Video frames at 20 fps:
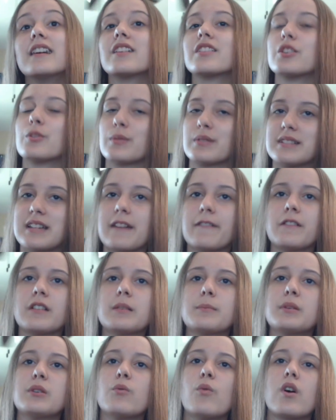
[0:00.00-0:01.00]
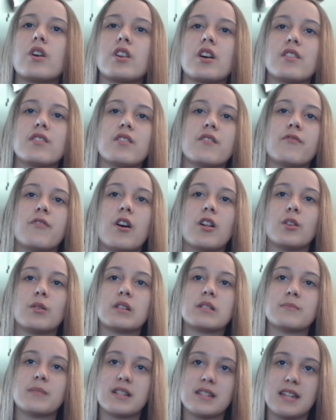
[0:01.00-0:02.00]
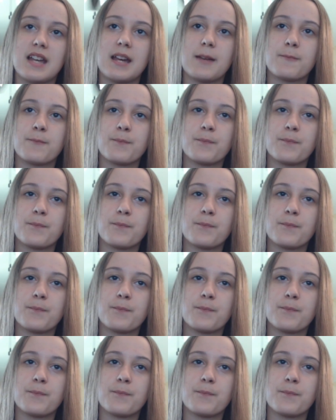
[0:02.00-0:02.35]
there will definitely be one on the following Monday.